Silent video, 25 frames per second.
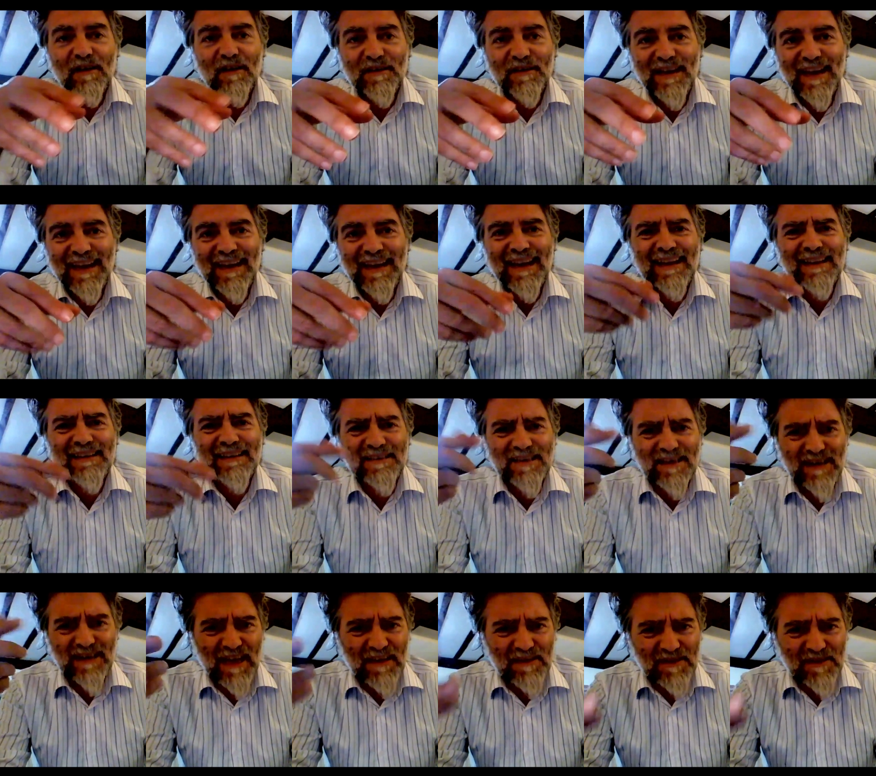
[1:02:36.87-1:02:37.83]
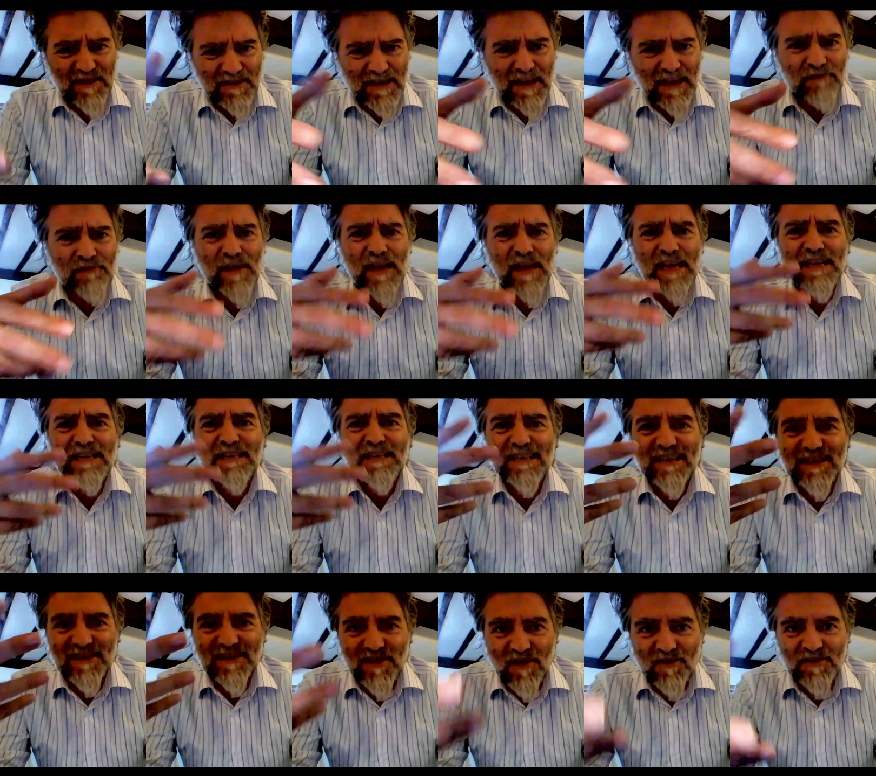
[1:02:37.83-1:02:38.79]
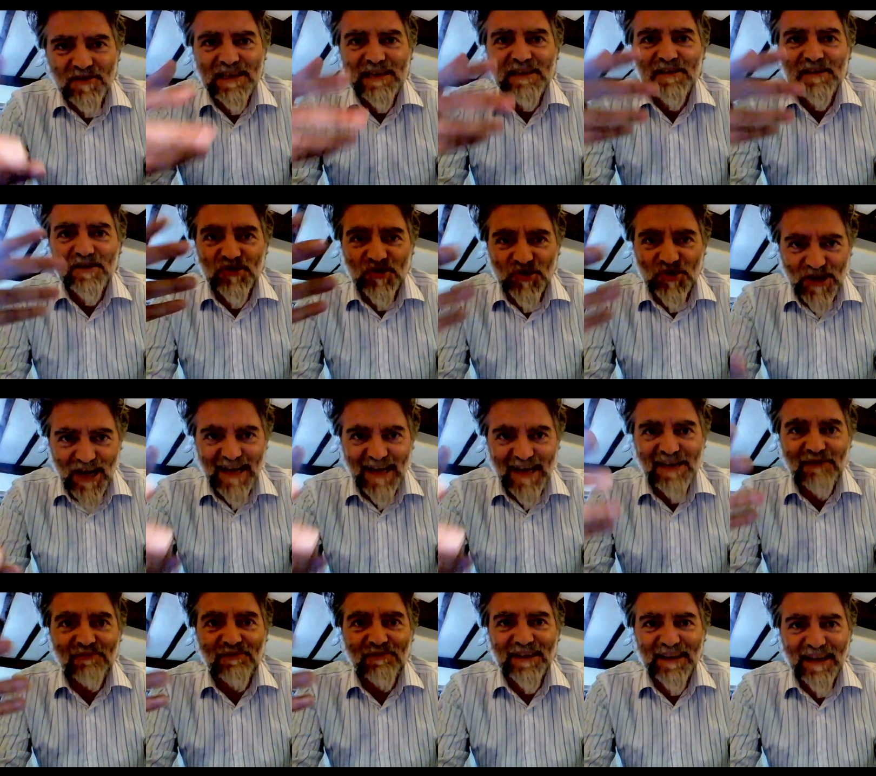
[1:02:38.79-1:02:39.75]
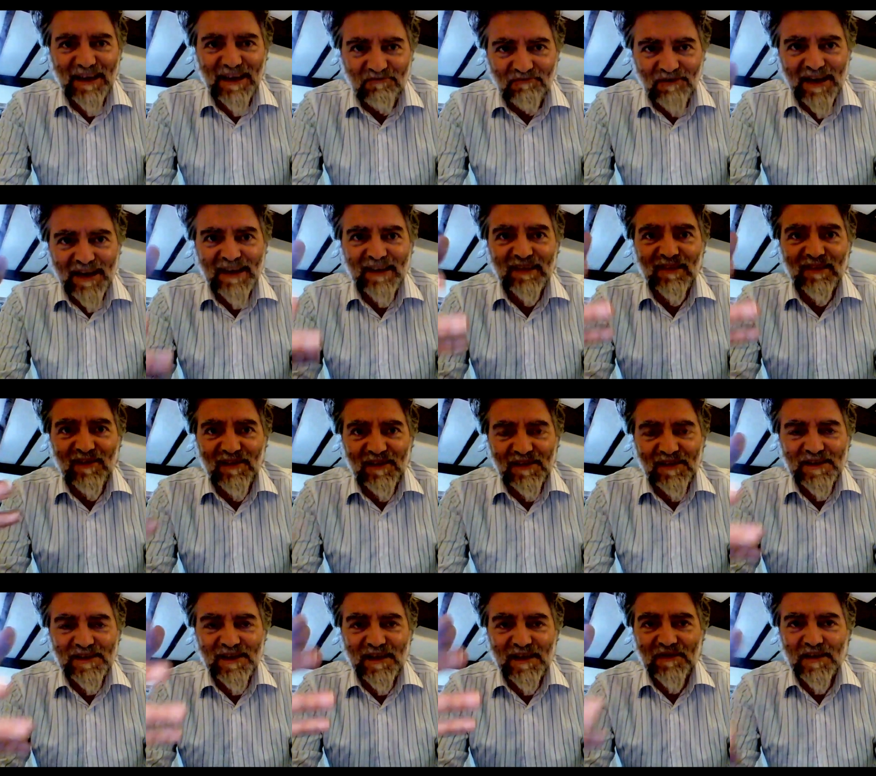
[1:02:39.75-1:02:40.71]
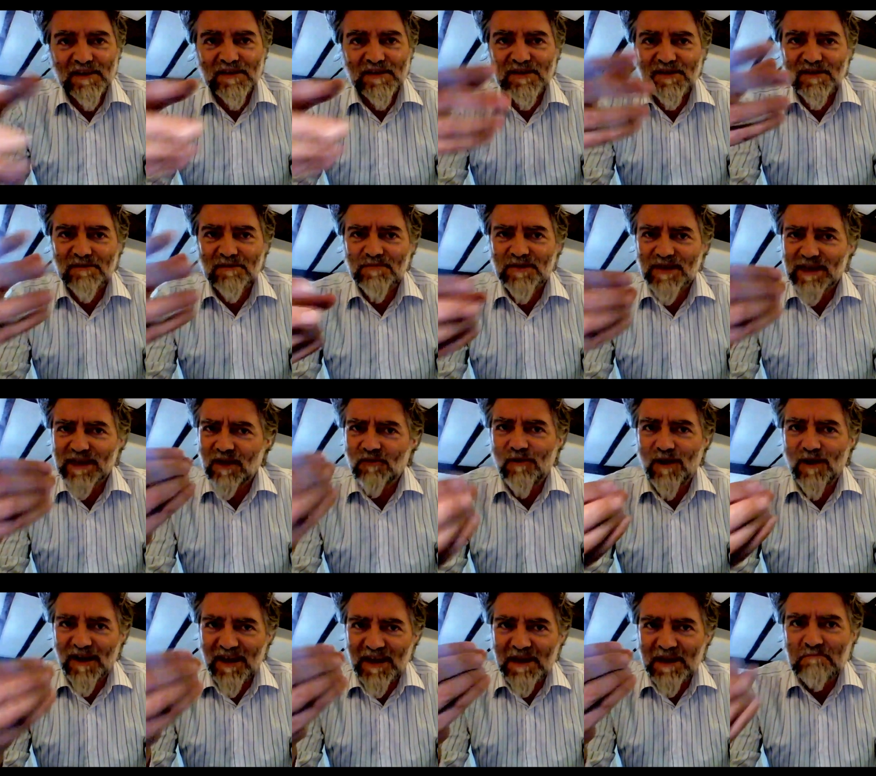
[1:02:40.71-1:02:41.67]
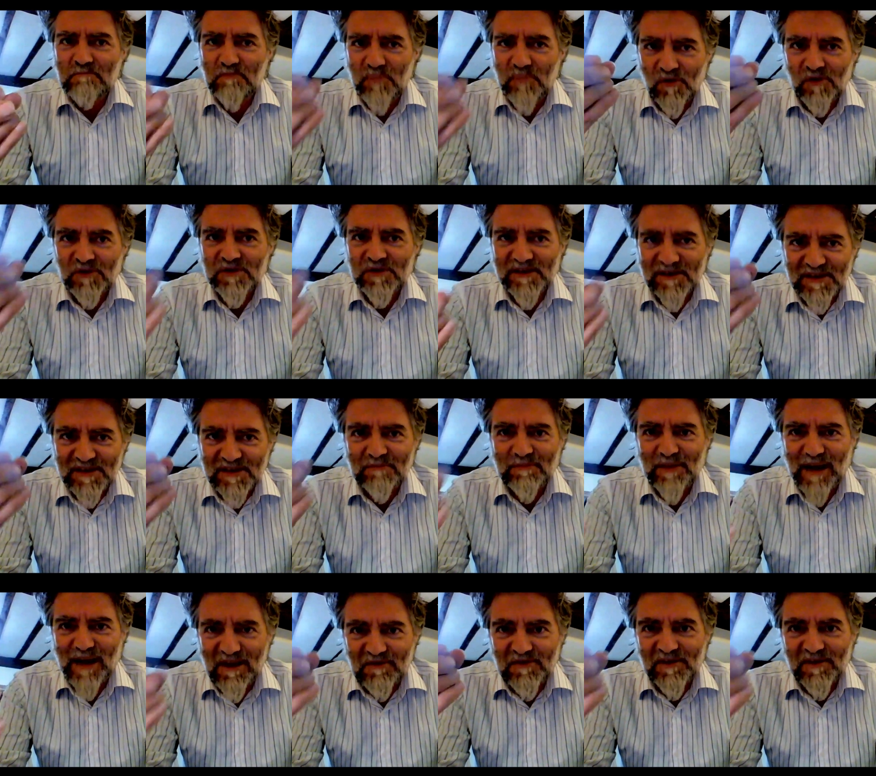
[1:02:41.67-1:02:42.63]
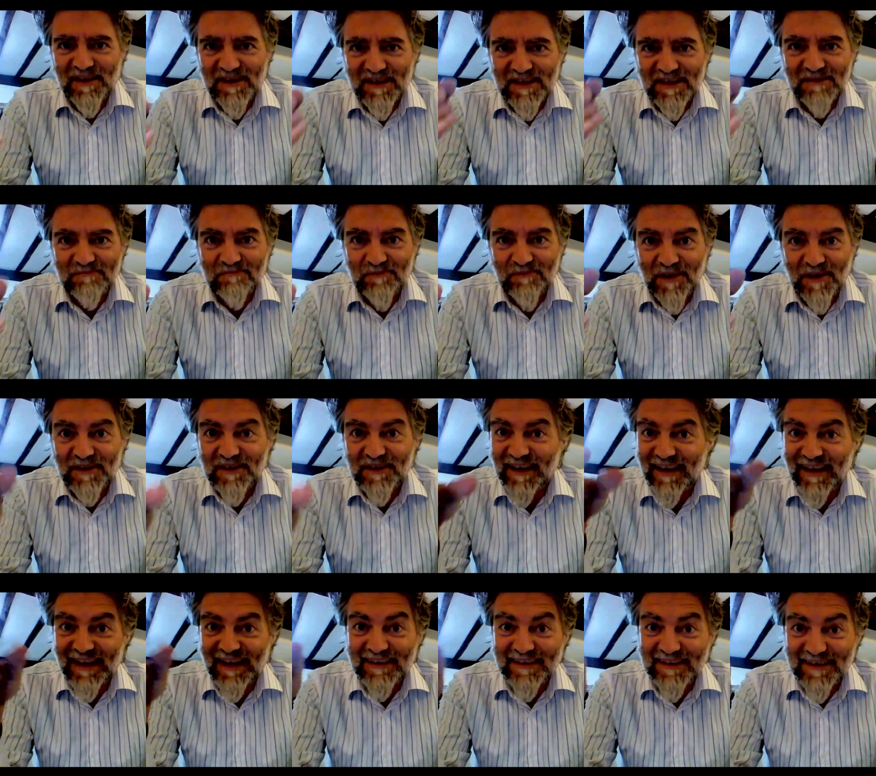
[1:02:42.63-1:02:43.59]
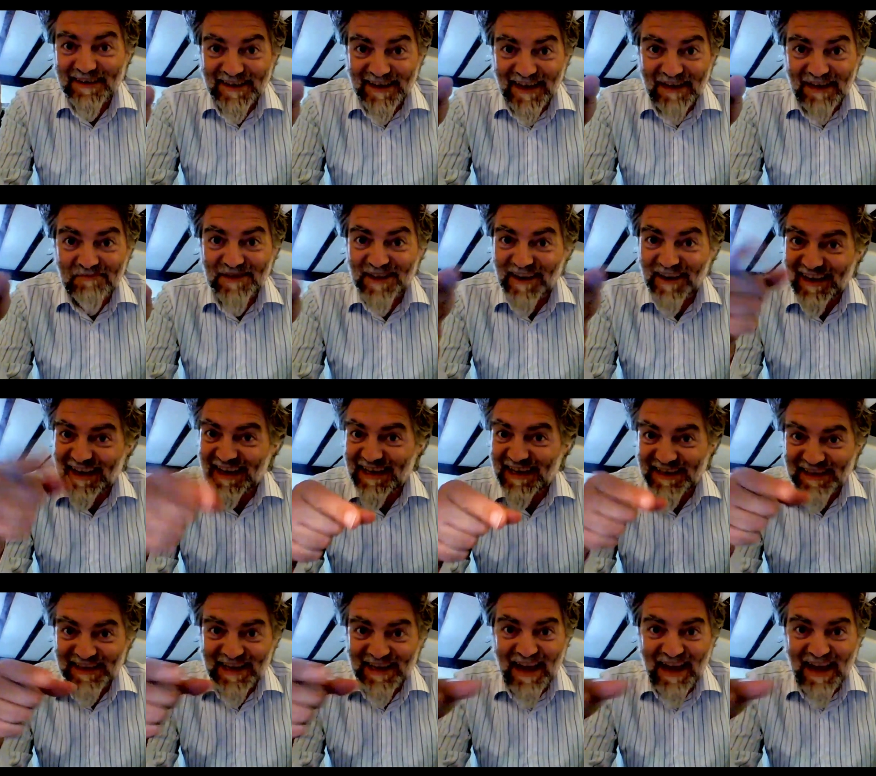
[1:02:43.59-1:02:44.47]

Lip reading: And it's as if he's starting to genuinely realize that there's something quite important about this, but it seems like he's